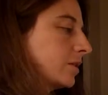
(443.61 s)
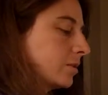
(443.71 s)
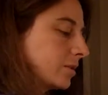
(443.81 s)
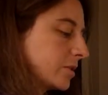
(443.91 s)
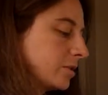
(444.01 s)
of
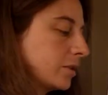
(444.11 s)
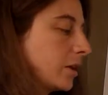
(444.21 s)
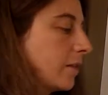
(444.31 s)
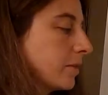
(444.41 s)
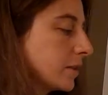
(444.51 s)
course, due to
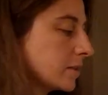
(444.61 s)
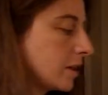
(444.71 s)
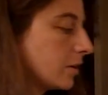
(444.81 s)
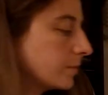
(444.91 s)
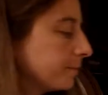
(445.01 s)
gravity is
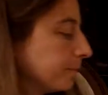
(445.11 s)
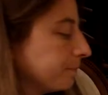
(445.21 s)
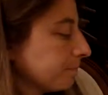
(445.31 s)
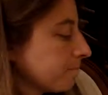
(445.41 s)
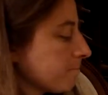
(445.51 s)
down.
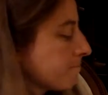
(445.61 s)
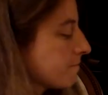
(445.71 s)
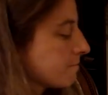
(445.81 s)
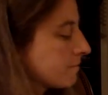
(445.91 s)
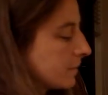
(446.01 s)

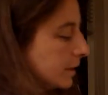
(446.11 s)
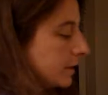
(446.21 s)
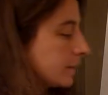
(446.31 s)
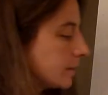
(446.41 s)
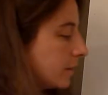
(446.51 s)

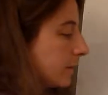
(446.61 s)
So